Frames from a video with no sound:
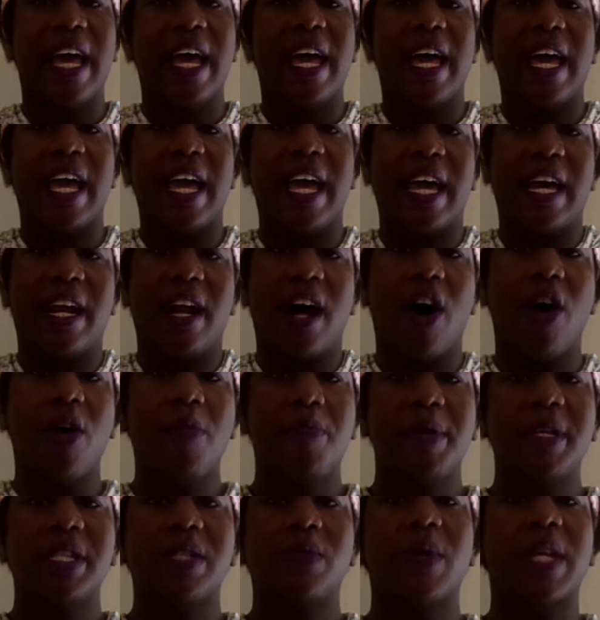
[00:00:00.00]
it
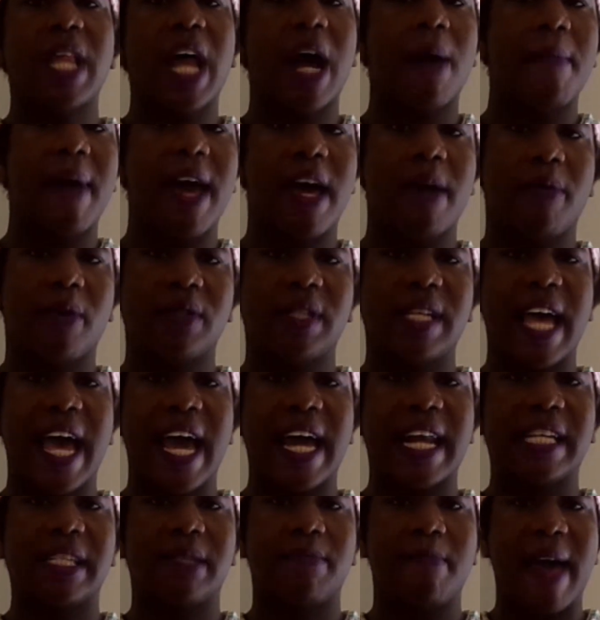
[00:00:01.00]
opens with our main
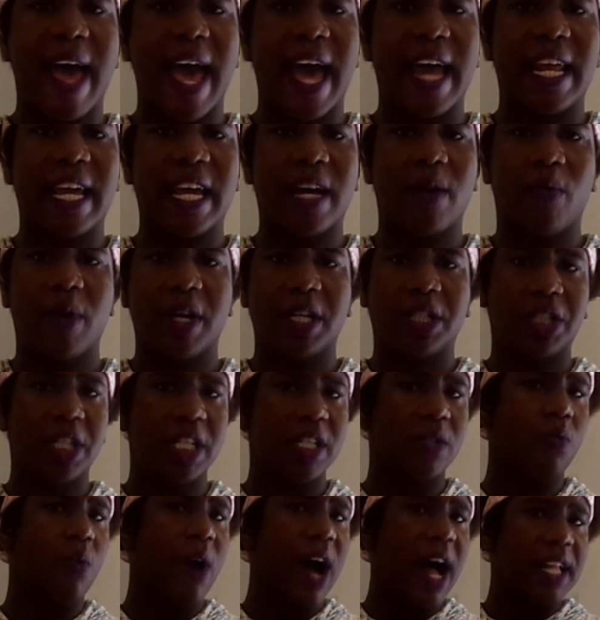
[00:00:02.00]
protagonist, Maddie, in which
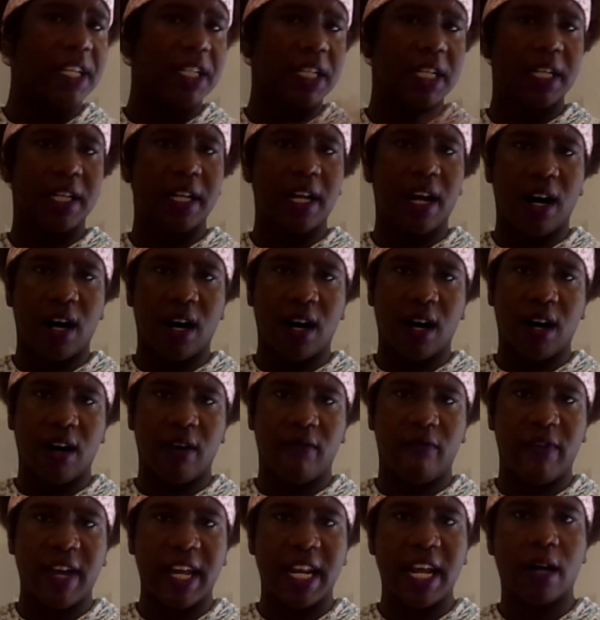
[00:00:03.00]
she's watching
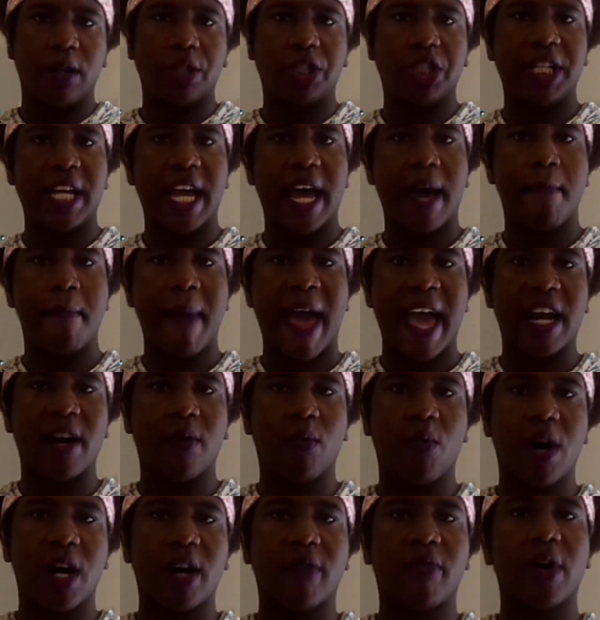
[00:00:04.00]
a video she had made
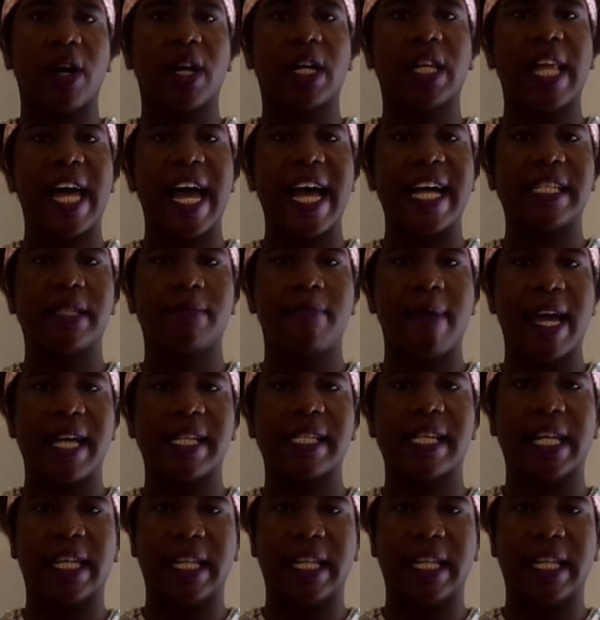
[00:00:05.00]
of one of her classmates,